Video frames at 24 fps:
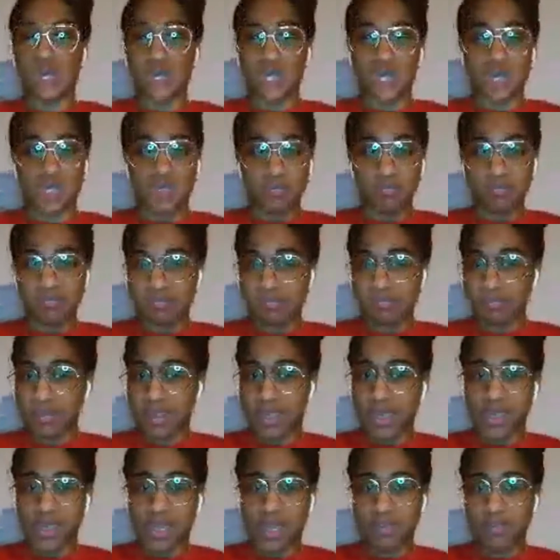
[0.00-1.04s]
Can't even
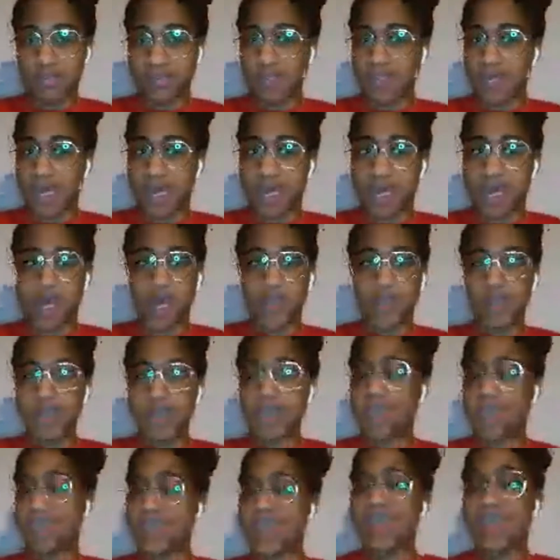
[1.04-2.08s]
lie.
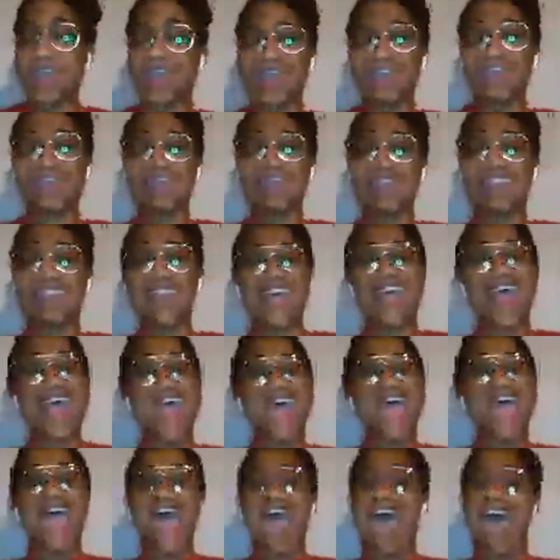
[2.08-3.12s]
I don't
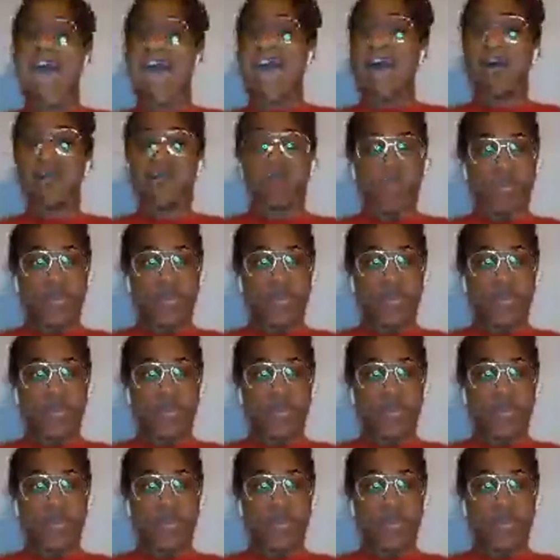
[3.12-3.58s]
like it.